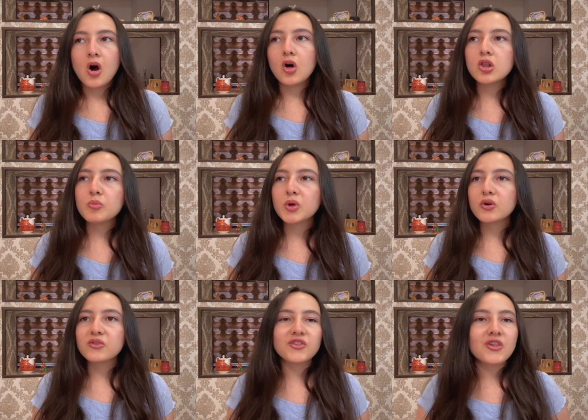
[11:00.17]
Only
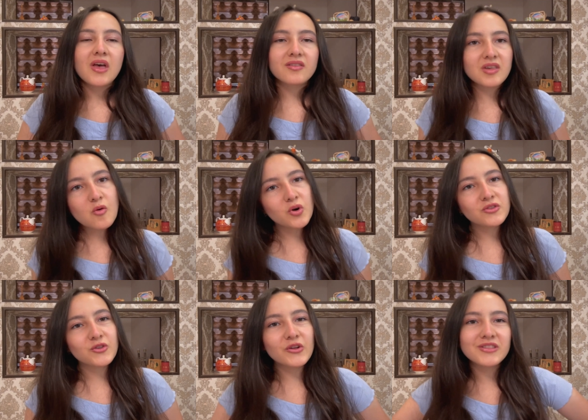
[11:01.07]
because
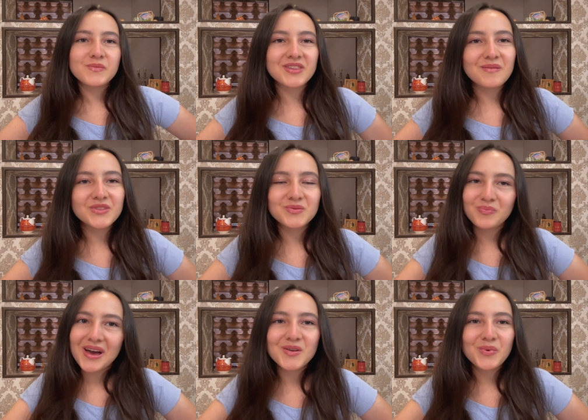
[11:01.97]
someone told them something
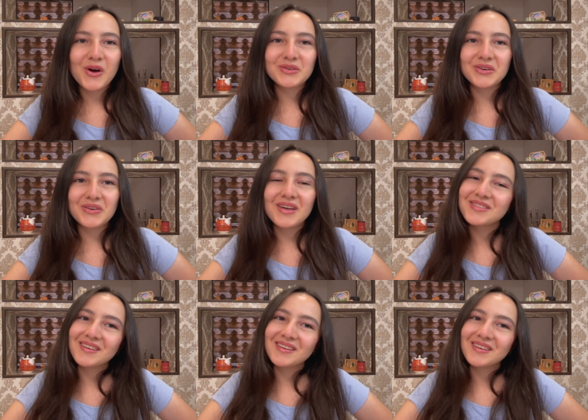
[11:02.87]
bad about you and they